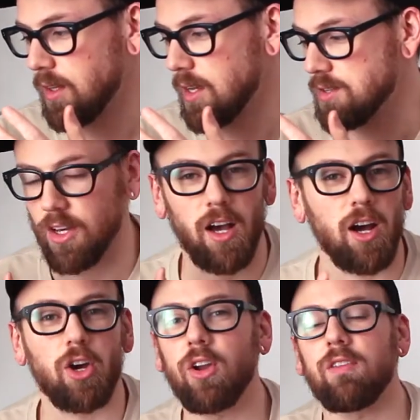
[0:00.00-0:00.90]
is
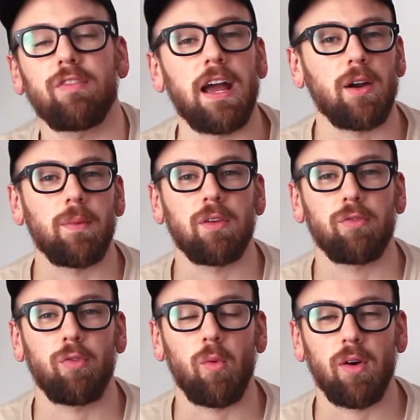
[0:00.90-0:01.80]
a good environment
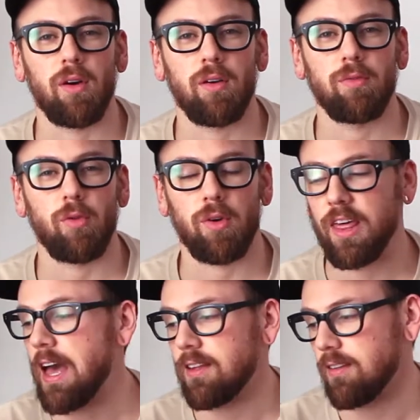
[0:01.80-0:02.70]
for
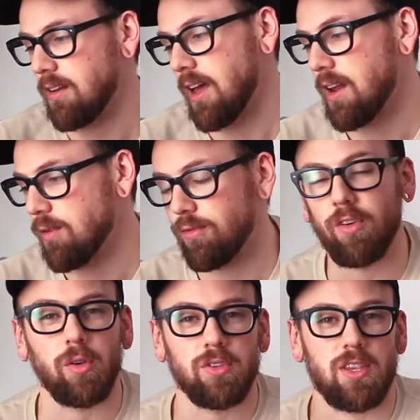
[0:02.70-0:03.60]
that, and it
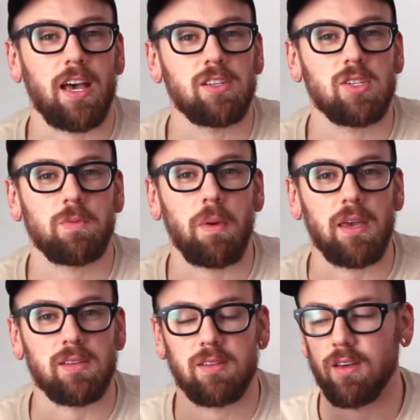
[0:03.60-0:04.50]
fills that
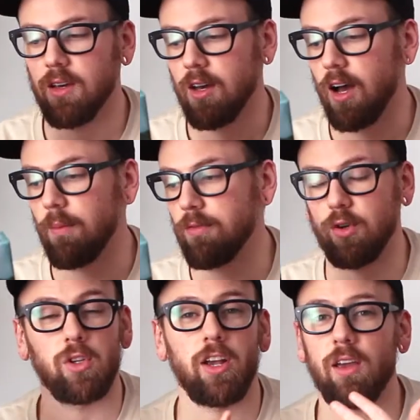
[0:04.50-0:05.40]
space. If
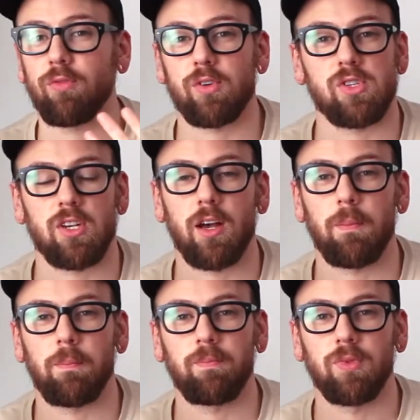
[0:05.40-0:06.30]
you're looking for
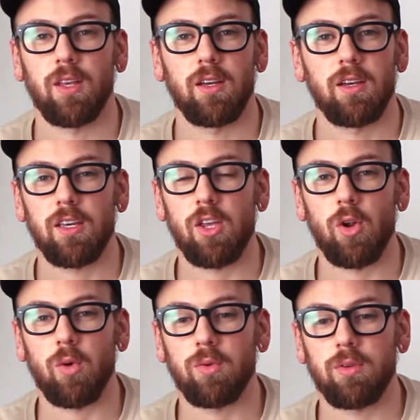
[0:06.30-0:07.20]
some, you
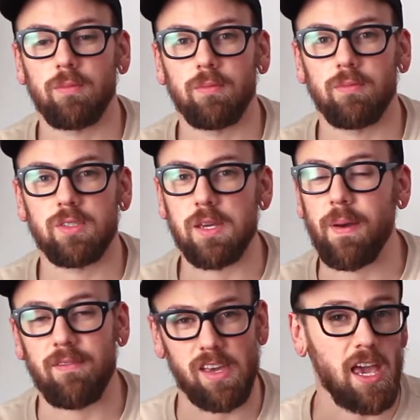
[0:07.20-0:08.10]
know, deep
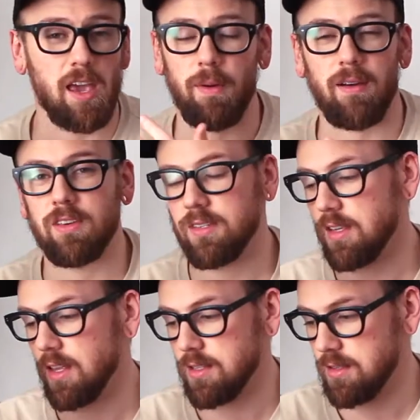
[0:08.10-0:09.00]
heavy game,
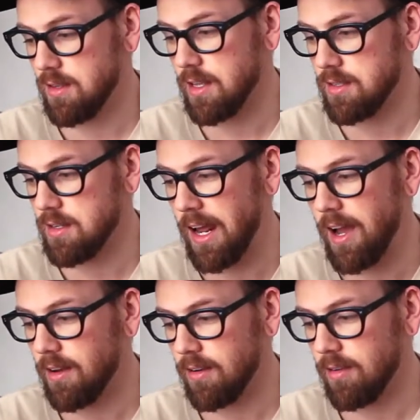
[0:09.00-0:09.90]
obviously that's
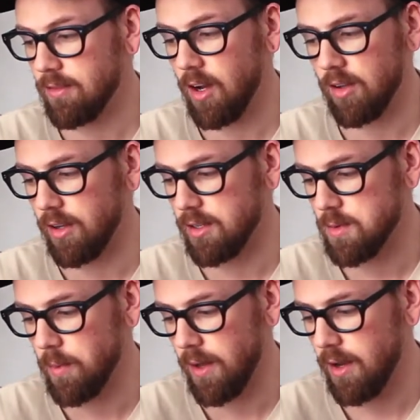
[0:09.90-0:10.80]
not
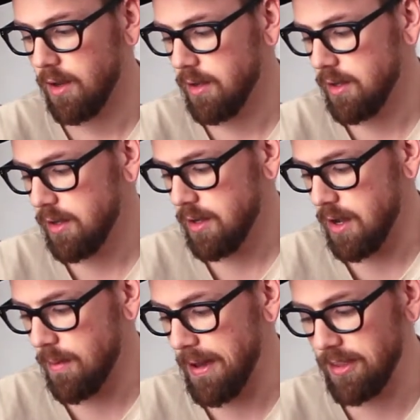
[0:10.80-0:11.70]
Ducklings, but
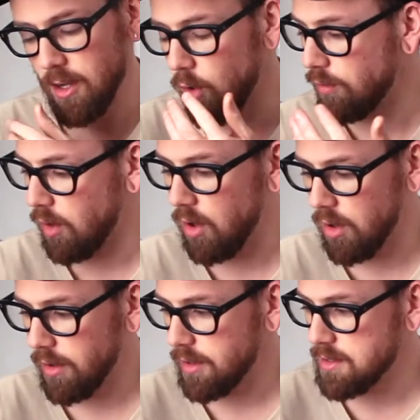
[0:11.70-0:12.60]
I think
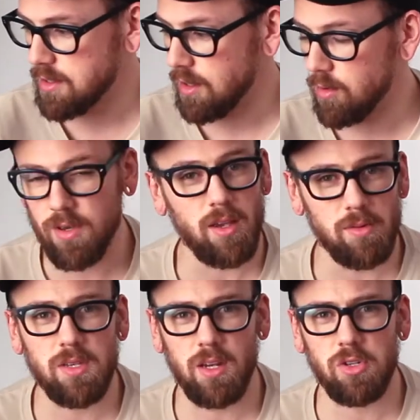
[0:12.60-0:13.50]
overall it
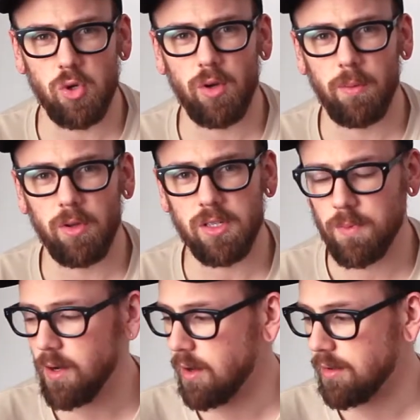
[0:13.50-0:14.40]
was an enjoyable
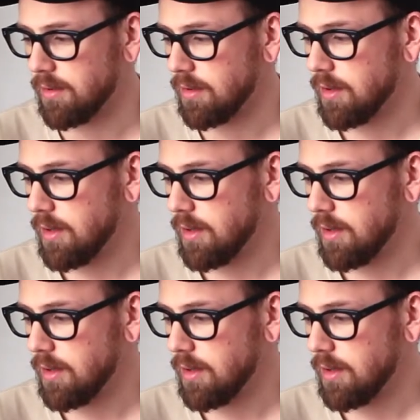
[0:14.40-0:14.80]
experience.